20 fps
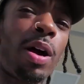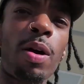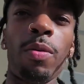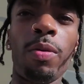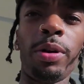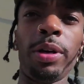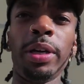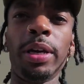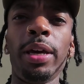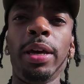that I
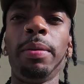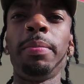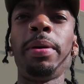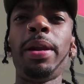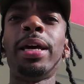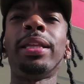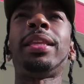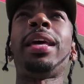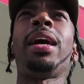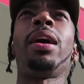wanted to get,
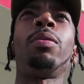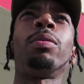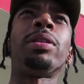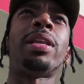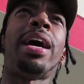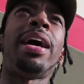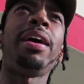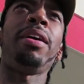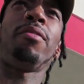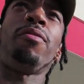but that thing was
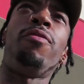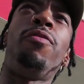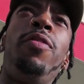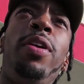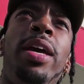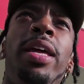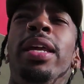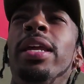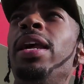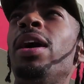like
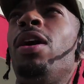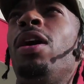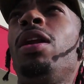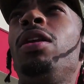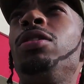$50.